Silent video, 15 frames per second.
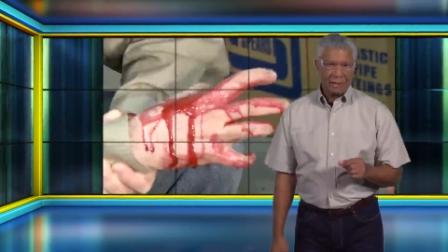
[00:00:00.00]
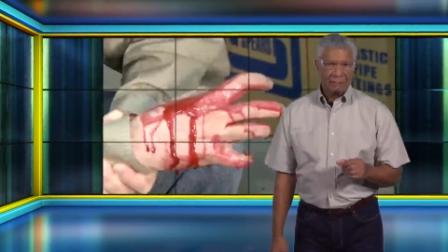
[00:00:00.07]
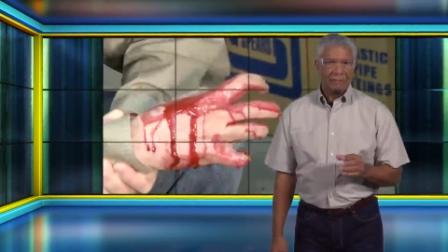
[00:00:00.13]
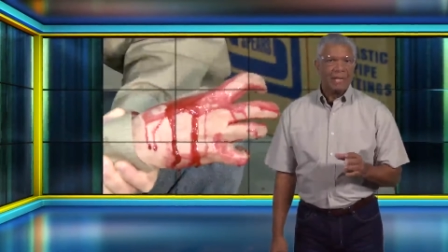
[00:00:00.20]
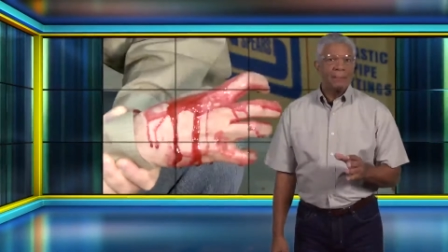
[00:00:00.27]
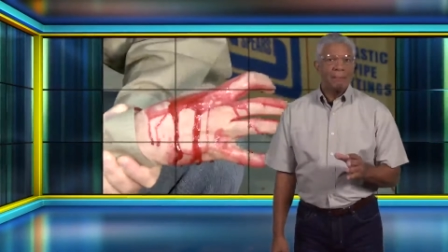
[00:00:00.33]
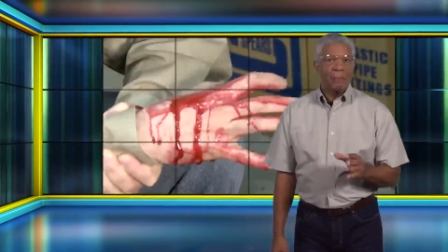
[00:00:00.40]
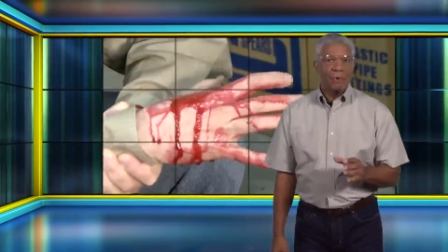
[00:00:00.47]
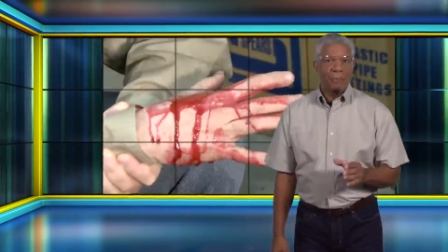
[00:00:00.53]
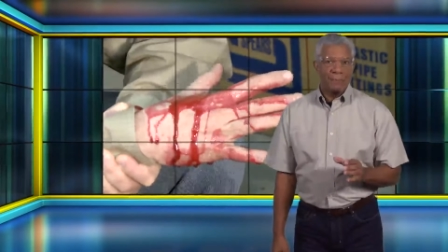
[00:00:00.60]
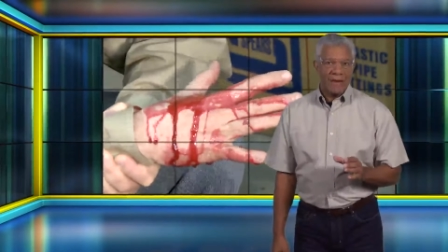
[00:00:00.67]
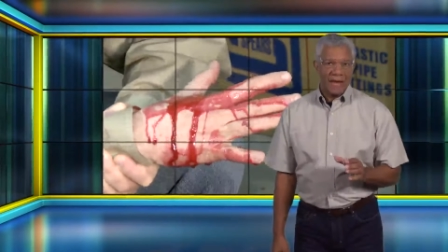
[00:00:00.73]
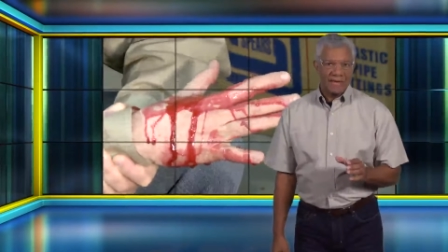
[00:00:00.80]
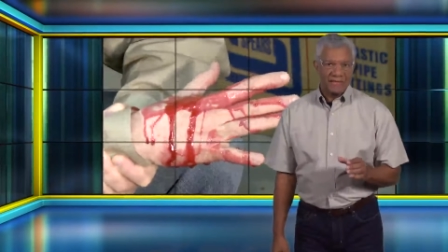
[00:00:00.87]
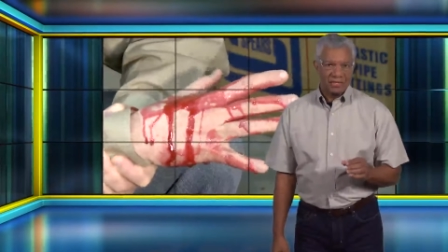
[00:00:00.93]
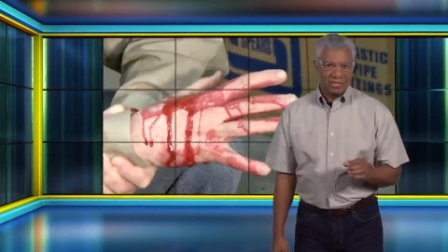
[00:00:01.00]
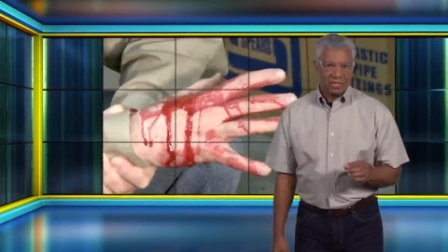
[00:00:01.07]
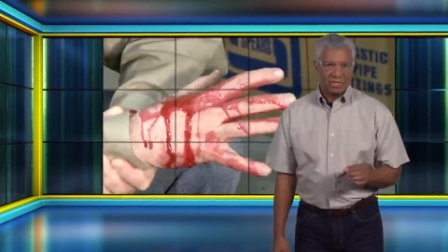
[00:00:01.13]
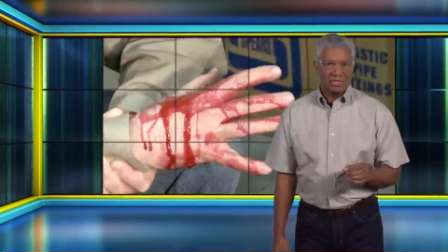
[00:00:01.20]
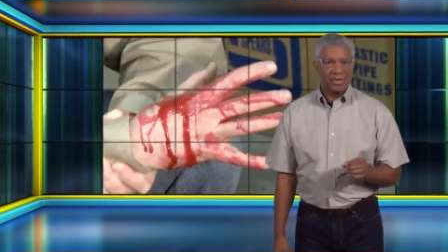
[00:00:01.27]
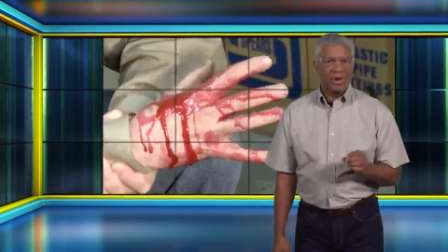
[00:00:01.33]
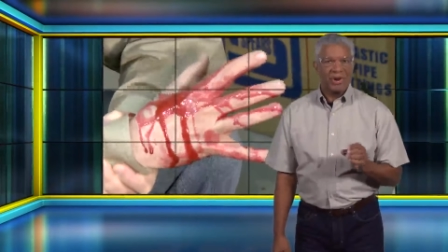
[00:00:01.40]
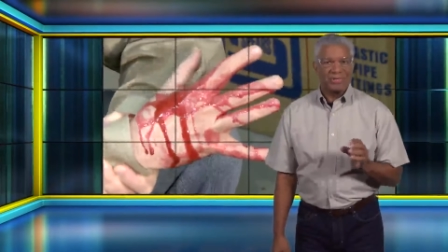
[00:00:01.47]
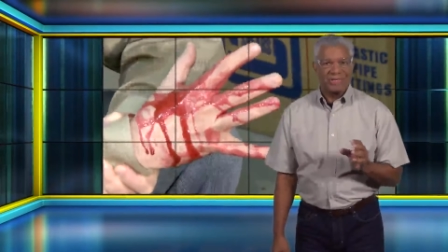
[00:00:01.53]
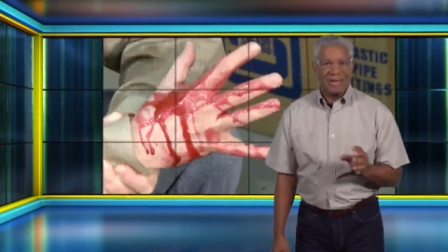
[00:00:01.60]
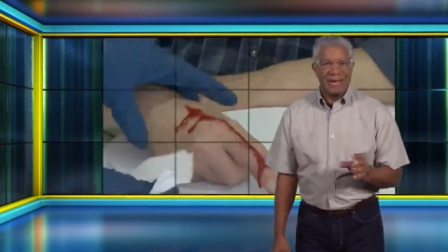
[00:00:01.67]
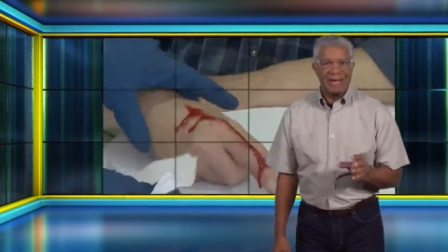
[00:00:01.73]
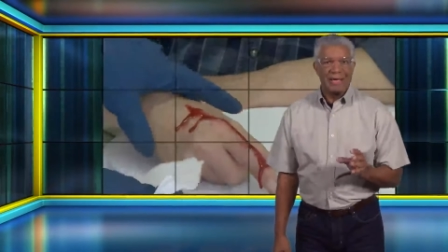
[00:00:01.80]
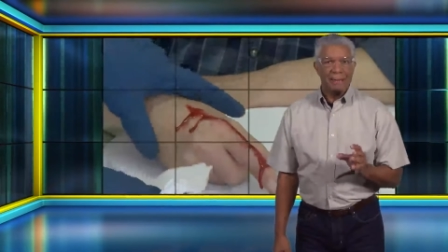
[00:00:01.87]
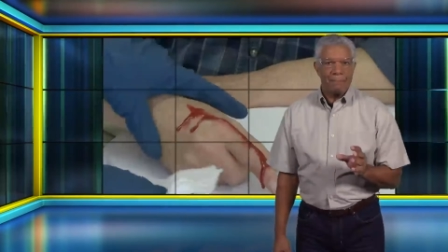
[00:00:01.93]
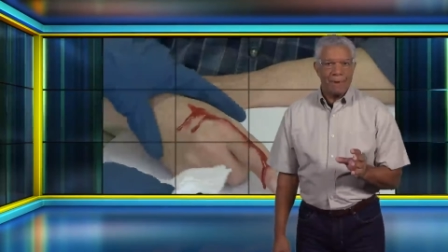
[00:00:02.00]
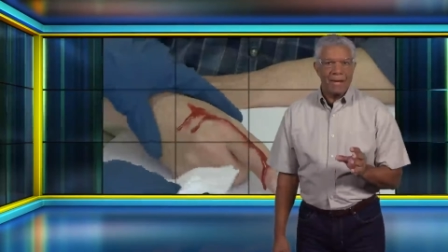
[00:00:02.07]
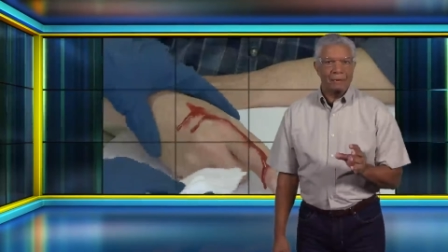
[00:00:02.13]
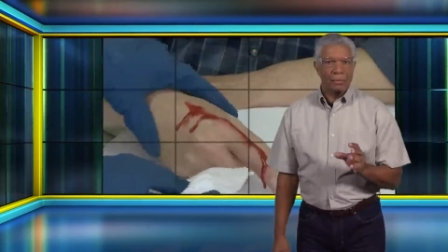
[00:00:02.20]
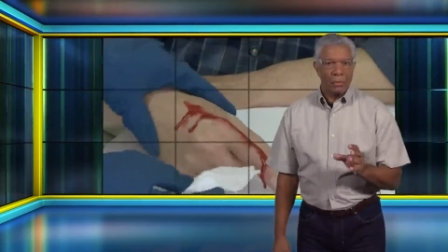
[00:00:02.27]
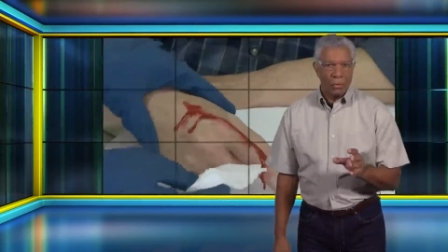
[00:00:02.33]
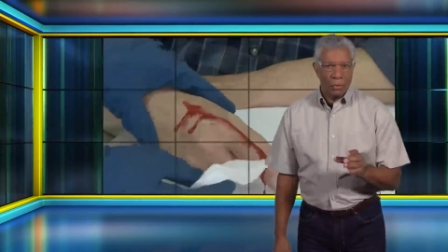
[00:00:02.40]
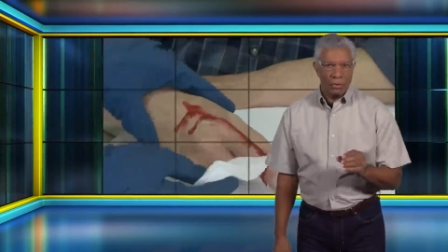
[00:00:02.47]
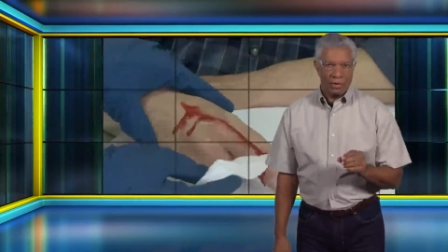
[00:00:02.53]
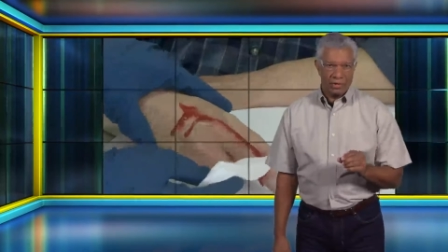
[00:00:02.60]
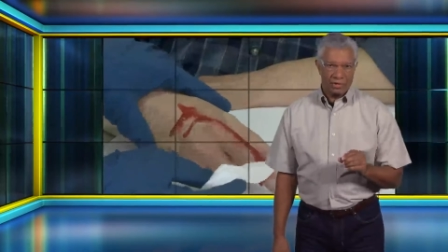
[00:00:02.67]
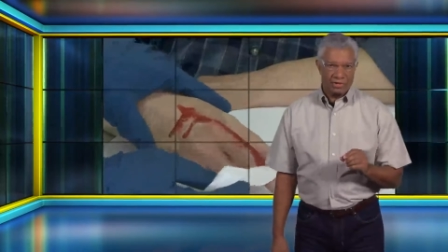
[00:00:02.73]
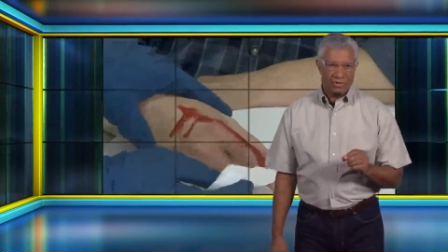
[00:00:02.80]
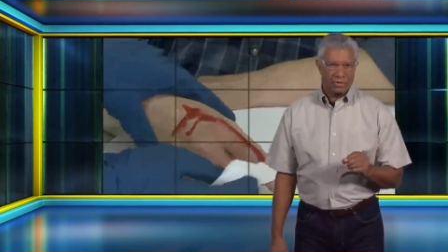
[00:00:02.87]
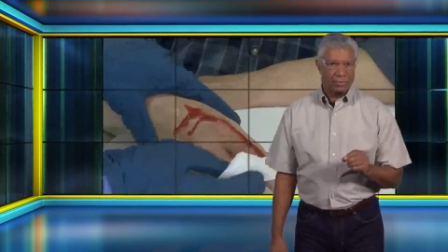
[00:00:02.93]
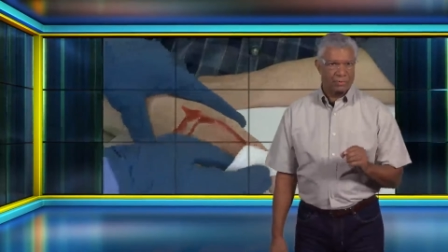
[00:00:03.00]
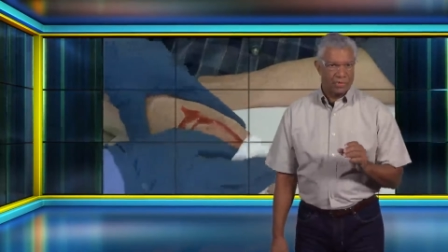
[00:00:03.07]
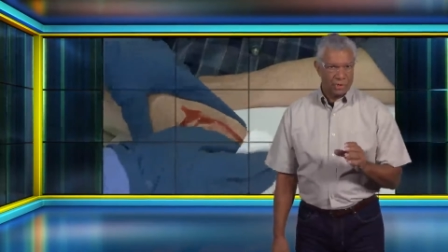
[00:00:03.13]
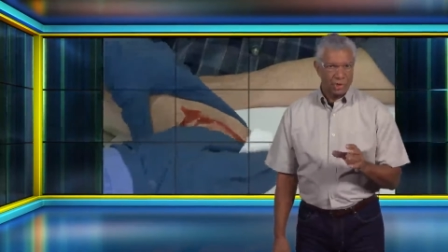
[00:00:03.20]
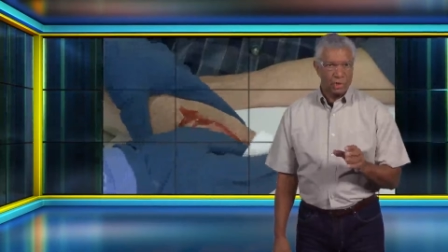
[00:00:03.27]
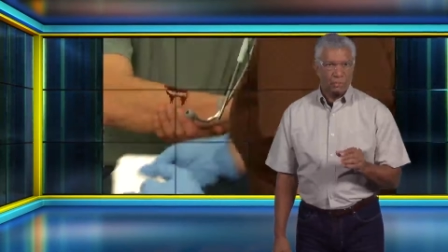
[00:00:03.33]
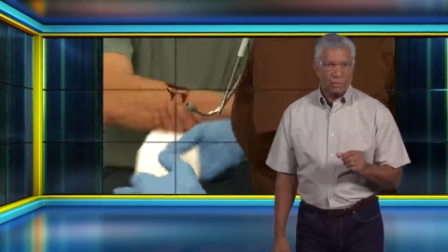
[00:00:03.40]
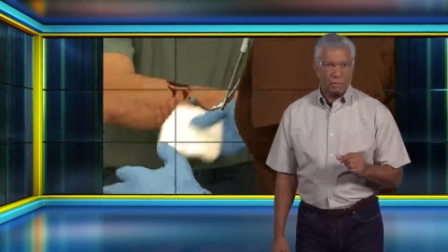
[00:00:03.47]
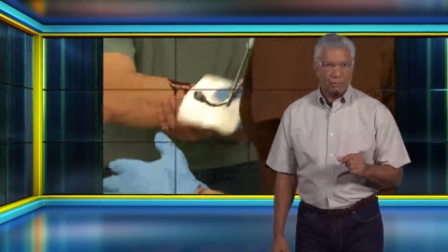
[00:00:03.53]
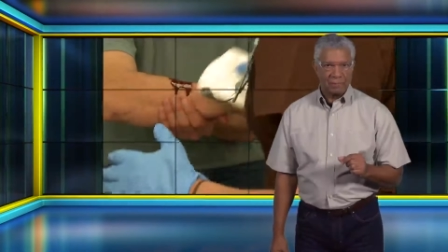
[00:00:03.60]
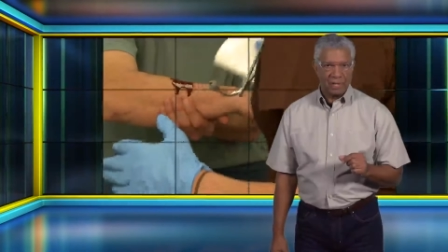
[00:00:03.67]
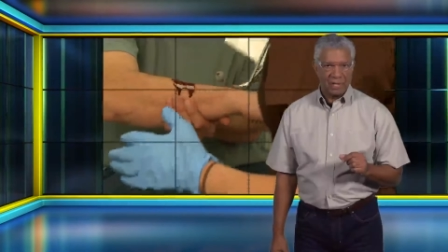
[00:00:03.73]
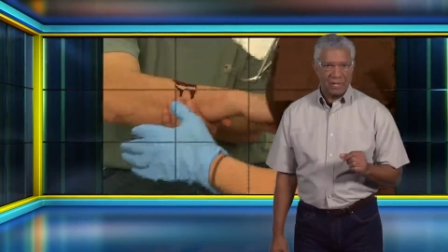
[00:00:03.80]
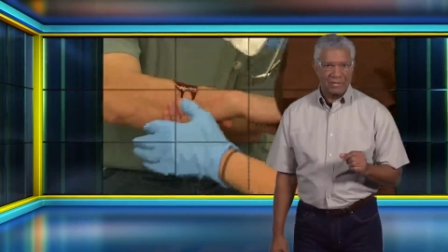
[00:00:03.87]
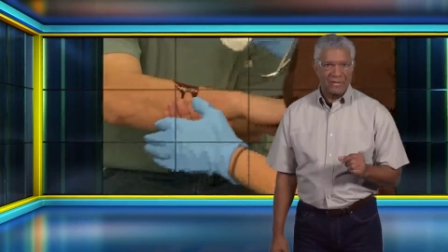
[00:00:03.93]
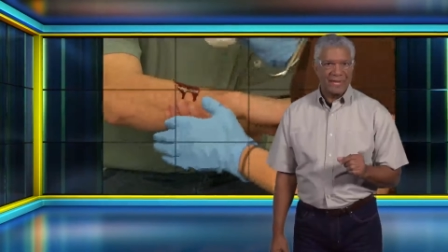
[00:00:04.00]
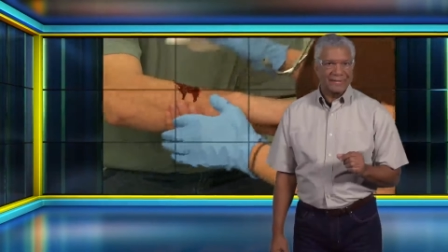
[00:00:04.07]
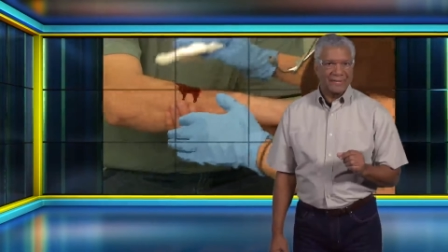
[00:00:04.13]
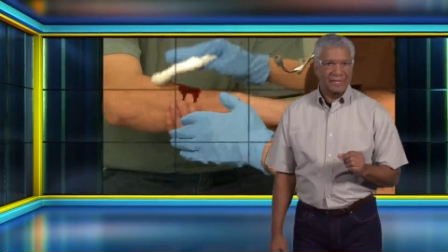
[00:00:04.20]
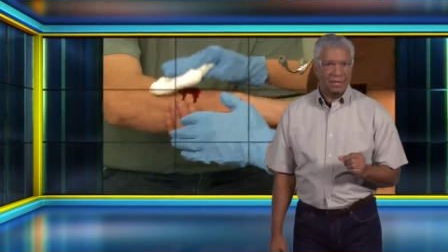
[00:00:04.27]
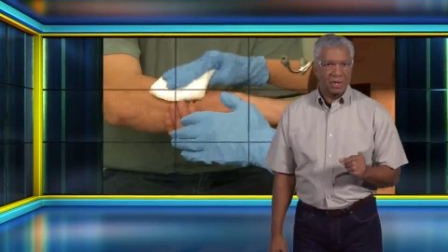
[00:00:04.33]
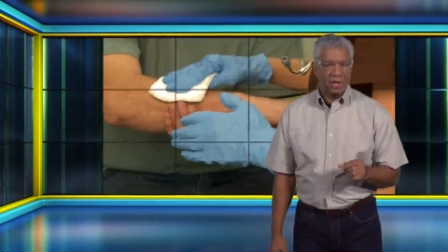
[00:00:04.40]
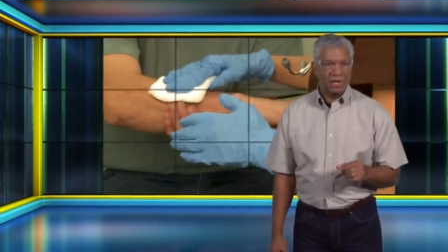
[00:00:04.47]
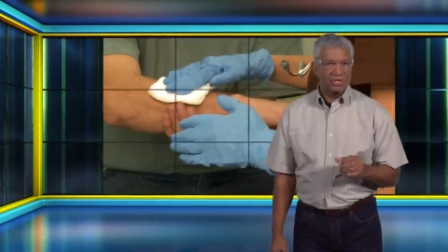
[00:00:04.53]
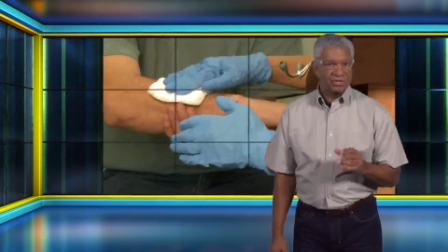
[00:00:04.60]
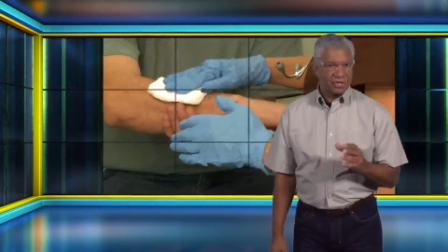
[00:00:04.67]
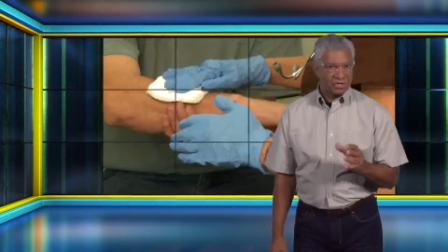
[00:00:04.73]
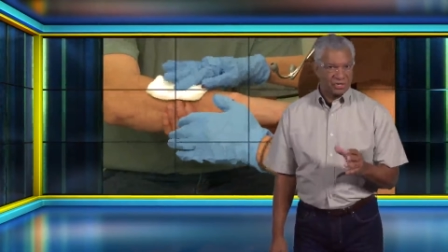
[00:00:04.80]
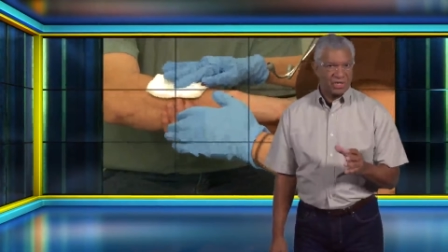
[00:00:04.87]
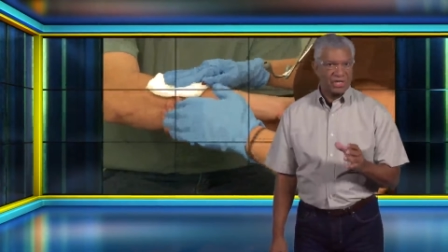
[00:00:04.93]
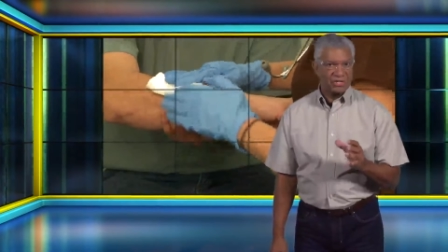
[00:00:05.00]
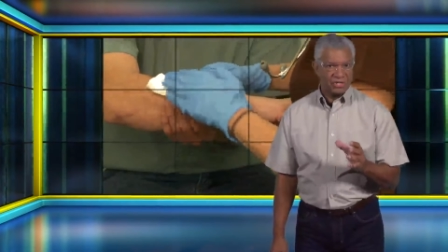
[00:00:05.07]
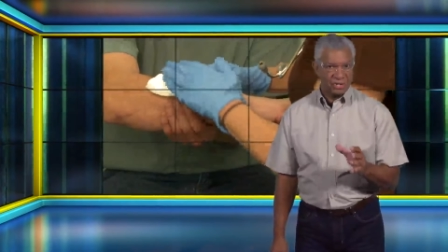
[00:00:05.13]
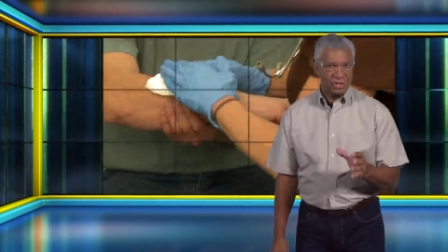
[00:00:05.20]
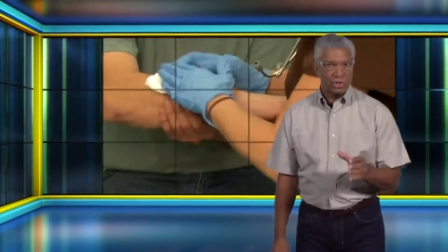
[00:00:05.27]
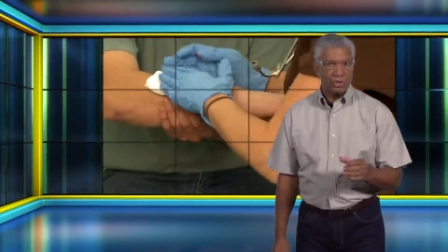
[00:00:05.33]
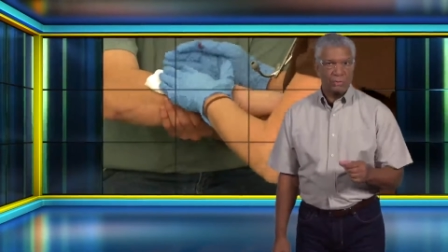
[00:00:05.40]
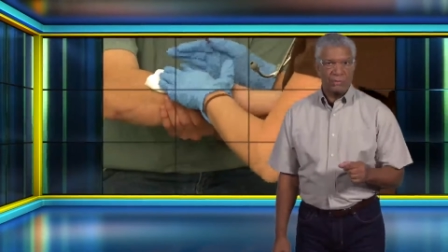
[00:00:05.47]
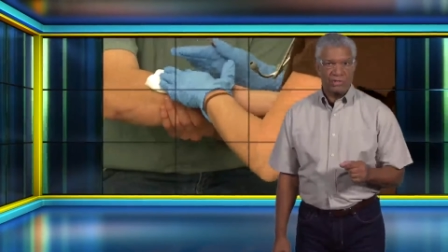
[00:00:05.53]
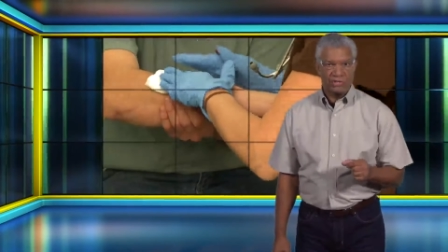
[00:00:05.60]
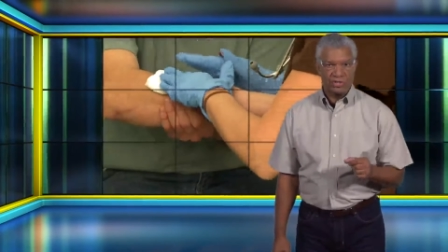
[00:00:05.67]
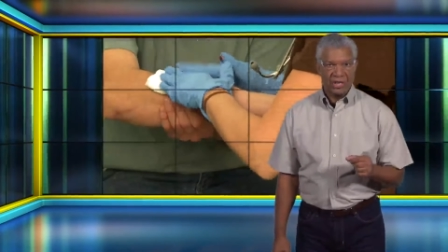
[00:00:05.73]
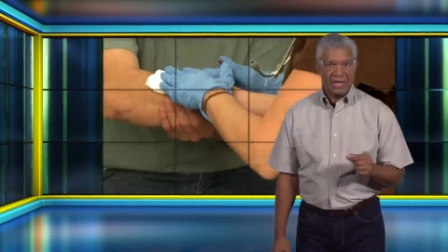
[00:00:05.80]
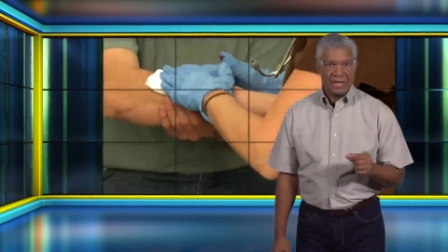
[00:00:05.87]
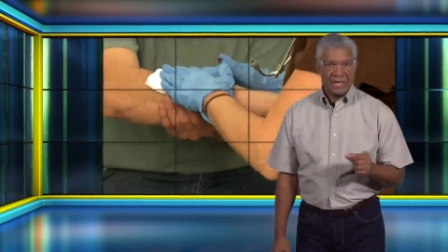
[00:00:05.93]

Bloodborne pathogens are tiny microorganisms in human blood that can cause disease in humans.